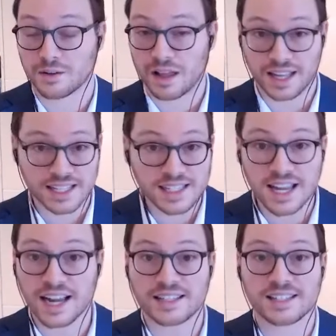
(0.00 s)

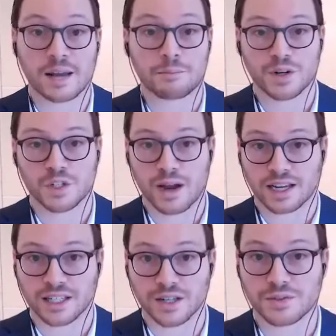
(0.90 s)
insights and
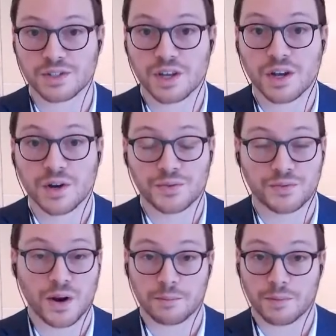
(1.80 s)
perspectives
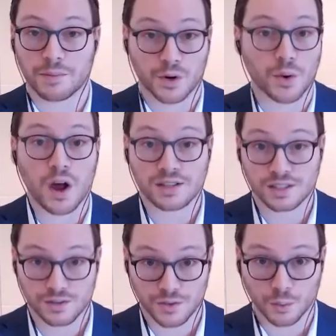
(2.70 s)
from across
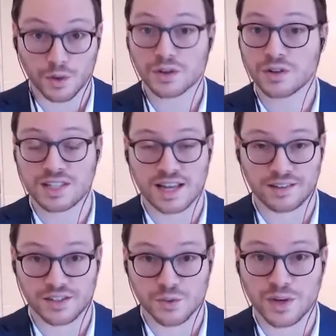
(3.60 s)
the world and
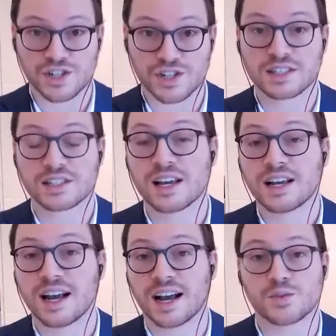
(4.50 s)
its regions,
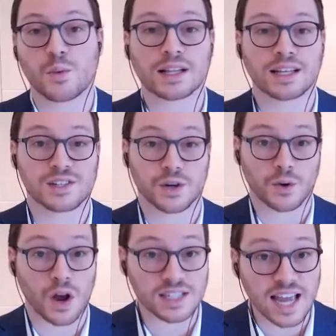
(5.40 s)
as well as
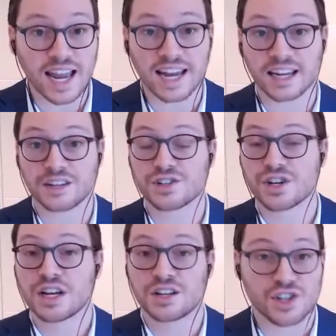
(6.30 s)
across age,
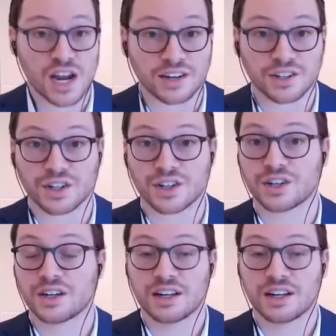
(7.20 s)
gender,